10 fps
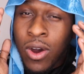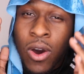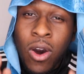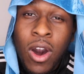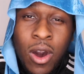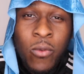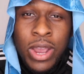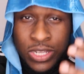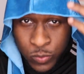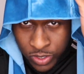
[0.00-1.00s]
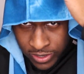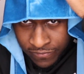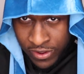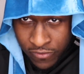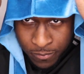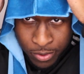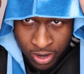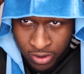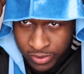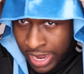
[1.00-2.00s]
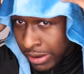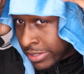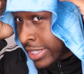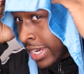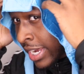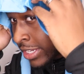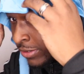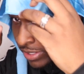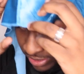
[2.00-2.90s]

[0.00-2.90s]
wear the velvet part on the outside, as you can